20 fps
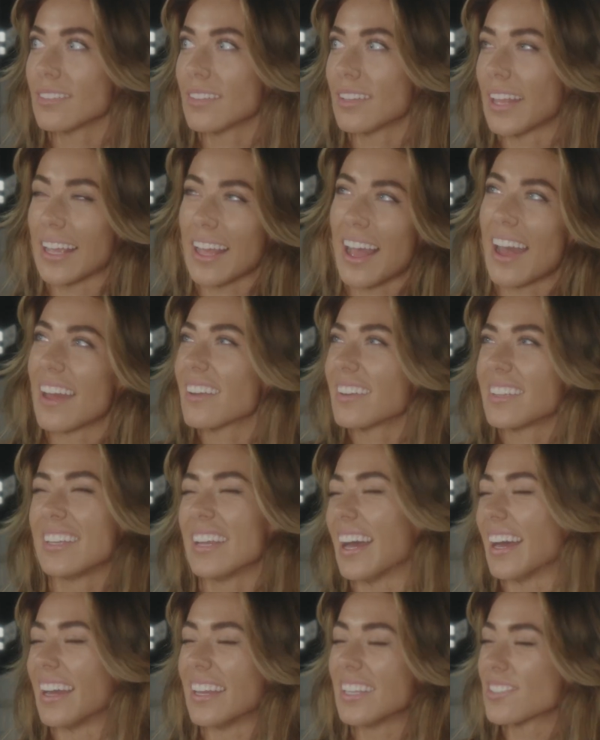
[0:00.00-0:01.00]
like,
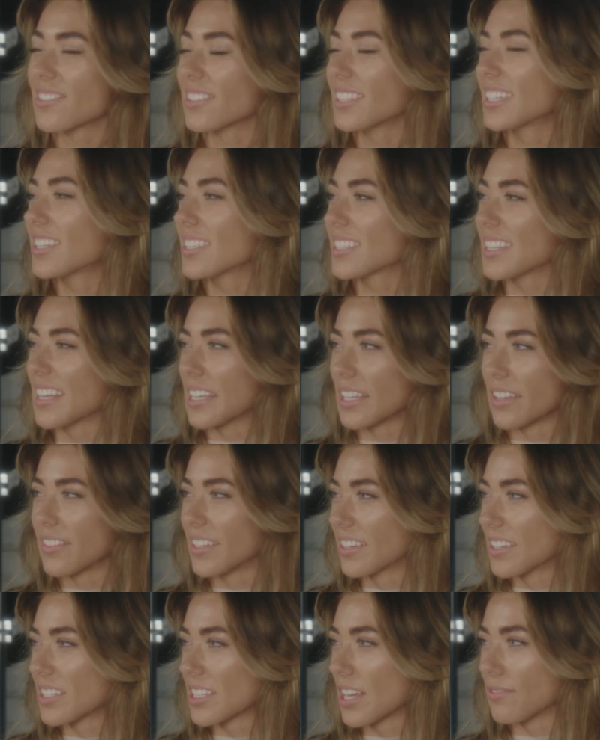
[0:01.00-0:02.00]
it's really just like
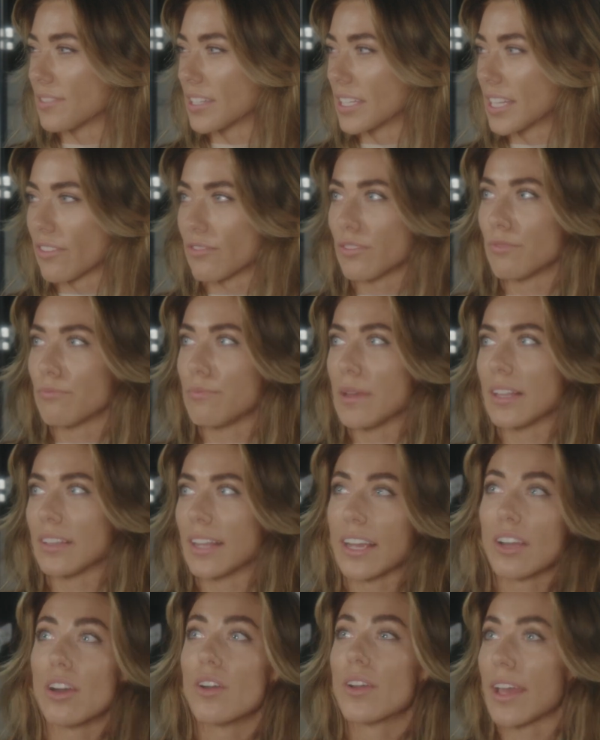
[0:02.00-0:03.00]
giving yourself the gift of being
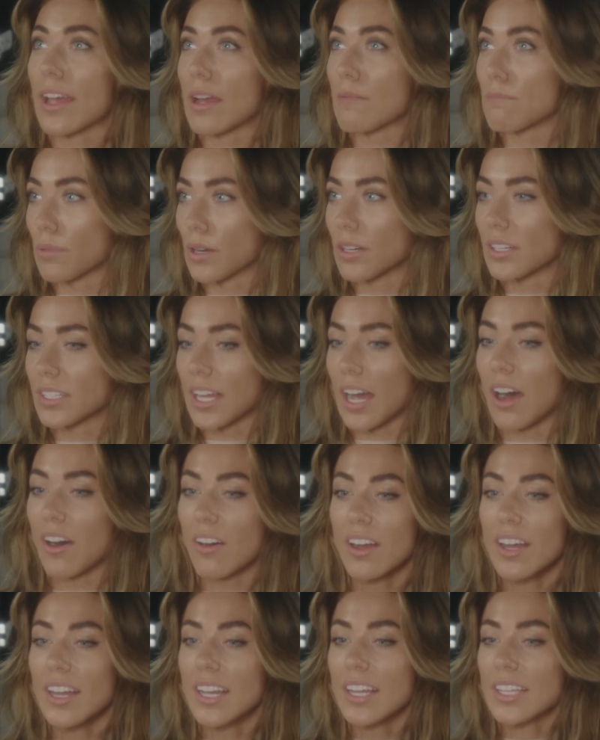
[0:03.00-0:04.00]
like, okay, I'm burnt out,